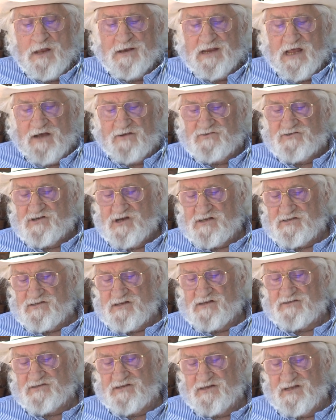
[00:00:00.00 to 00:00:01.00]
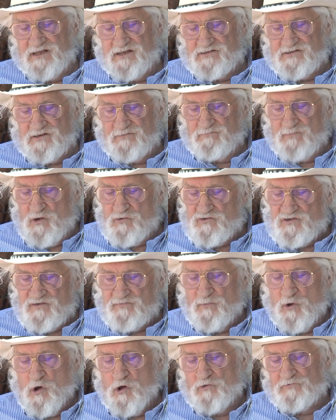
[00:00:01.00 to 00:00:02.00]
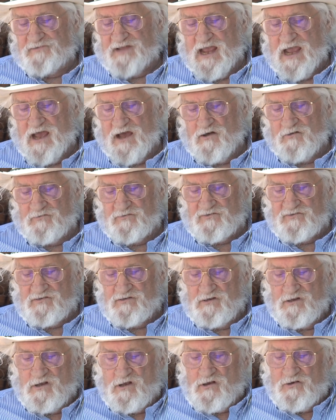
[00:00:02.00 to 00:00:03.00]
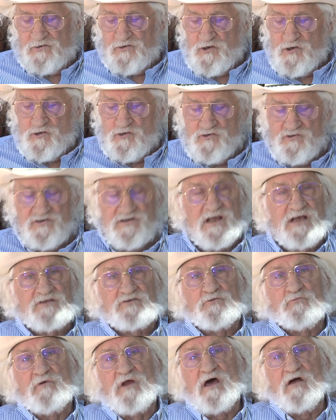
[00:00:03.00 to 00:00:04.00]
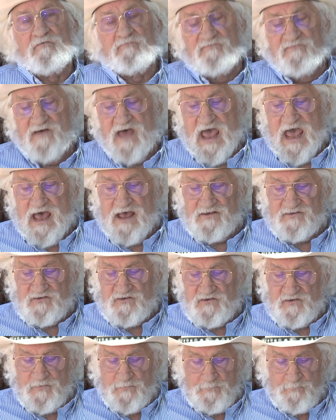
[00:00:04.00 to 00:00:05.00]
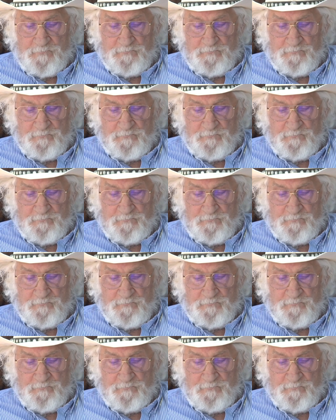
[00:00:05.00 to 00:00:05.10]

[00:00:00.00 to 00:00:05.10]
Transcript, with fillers: Now, just as it is in most small towns, news gets around fast.